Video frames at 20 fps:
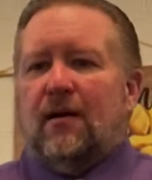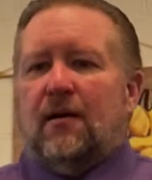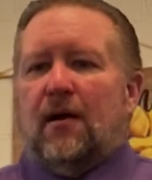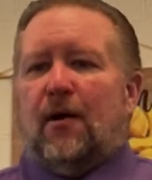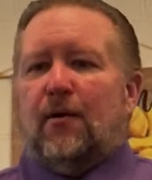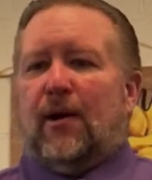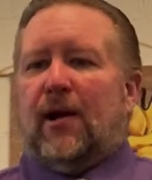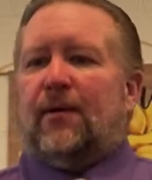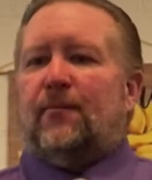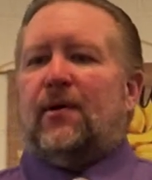
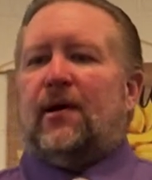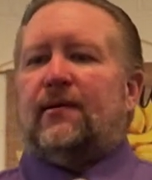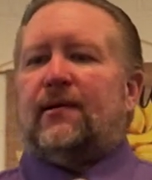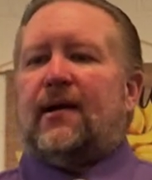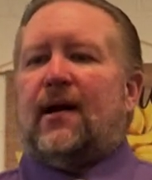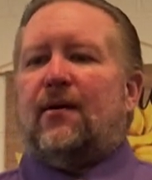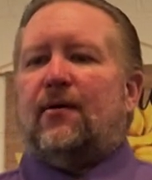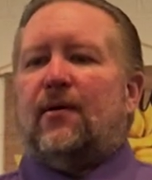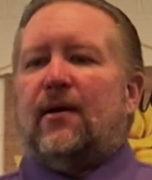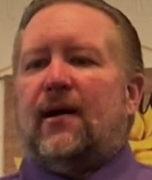All right, well,
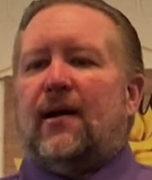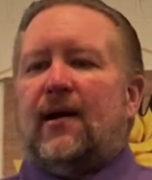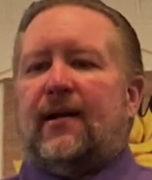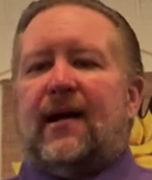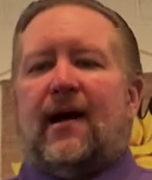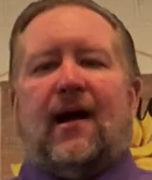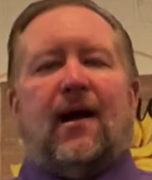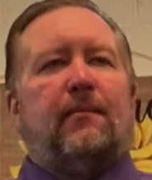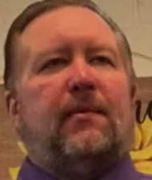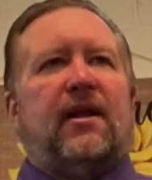
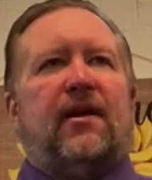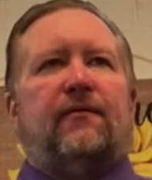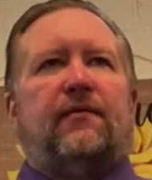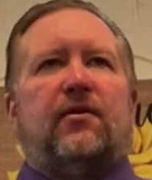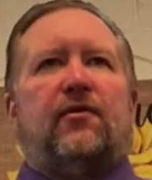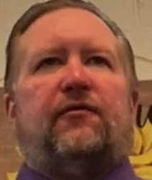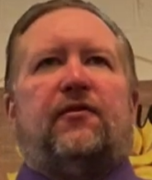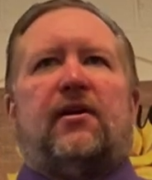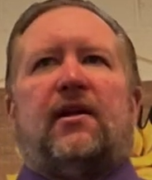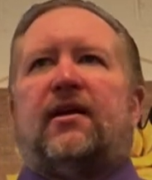now how many of
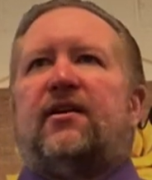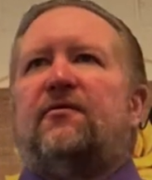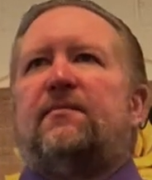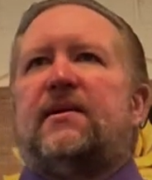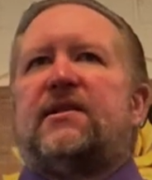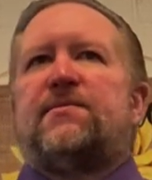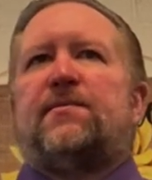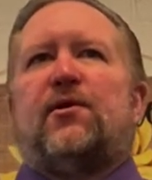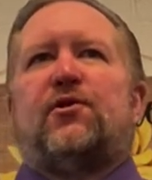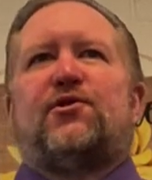you feel like you've
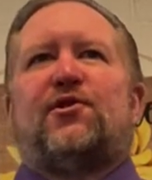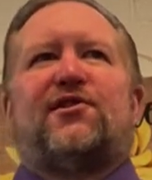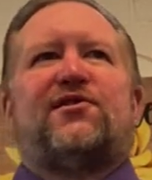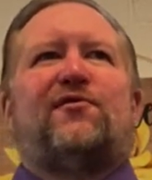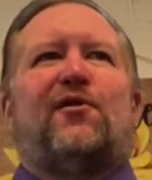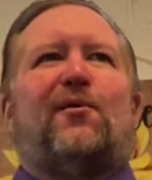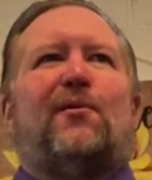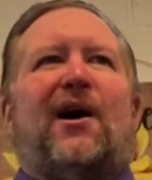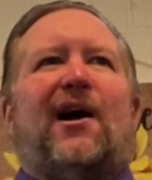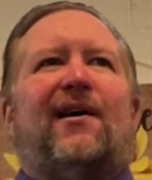been
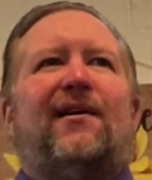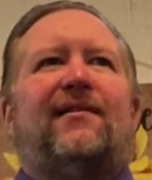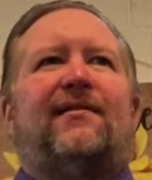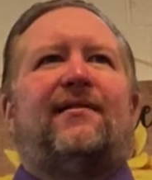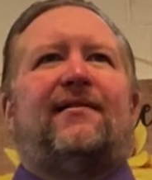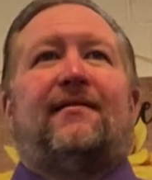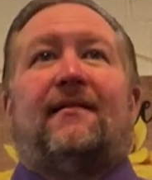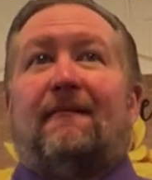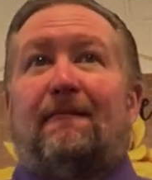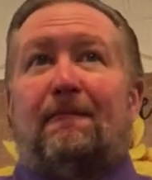spiritualists for a while?